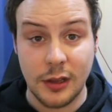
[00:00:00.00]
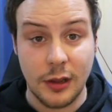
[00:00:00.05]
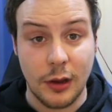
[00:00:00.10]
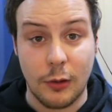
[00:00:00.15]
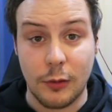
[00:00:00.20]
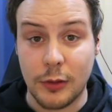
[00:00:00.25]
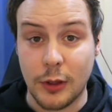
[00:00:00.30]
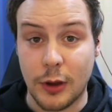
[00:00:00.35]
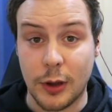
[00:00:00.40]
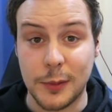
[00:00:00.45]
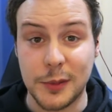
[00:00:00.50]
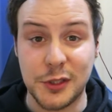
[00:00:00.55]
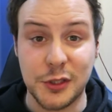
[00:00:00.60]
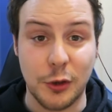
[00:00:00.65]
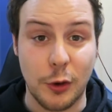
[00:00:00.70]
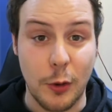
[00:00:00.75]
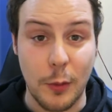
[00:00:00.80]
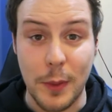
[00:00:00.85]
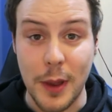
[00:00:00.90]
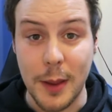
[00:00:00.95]
Although I'm
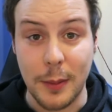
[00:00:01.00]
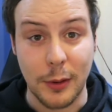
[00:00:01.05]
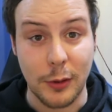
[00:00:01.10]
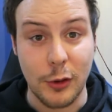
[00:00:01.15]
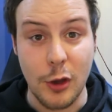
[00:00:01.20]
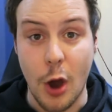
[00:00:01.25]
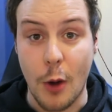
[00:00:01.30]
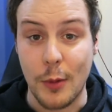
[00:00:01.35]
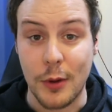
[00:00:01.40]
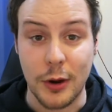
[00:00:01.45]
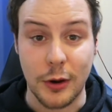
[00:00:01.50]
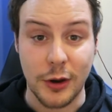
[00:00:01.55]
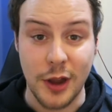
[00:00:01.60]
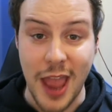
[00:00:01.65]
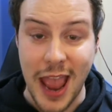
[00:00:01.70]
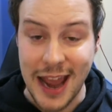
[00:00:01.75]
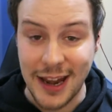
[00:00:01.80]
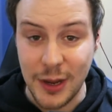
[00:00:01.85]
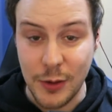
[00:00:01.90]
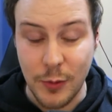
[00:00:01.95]
sure people will comment on it
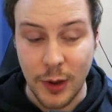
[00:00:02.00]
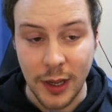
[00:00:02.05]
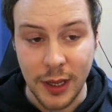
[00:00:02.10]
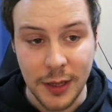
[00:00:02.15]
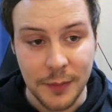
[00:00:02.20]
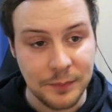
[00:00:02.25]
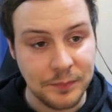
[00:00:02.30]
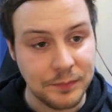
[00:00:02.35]
anyway.